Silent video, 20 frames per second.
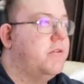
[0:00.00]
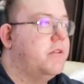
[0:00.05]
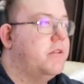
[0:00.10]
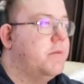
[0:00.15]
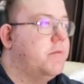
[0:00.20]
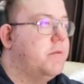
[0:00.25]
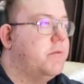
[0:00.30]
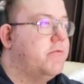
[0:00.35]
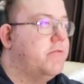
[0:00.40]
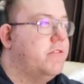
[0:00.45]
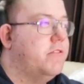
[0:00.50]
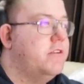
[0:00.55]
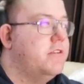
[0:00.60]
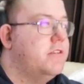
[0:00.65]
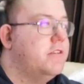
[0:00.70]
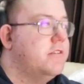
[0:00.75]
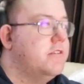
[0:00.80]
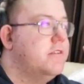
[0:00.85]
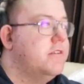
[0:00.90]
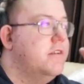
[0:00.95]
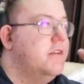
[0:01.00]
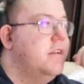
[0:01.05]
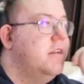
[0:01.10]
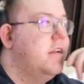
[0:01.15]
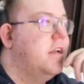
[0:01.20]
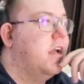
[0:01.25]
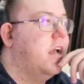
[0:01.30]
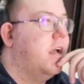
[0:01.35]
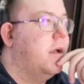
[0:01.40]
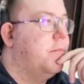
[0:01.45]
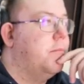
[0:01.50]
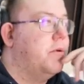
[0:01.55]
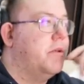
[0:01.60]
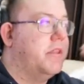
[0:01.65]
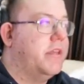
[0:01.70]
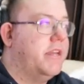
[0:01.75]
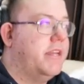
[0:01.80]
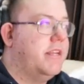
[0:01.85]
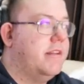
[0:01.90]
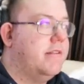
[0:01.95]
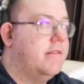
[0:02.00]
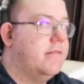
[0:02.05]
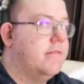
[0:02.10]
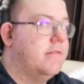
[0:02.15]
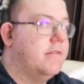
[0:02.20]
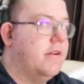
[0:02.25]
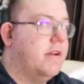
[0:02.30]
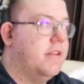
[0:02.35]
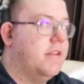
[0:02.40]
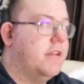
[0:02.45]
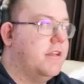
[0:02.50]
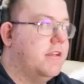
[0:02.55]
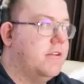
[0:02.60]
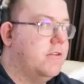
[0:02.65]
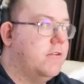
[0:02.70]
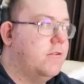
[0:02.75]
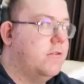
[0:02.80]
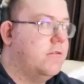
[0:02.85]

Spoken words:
upper price, but the I think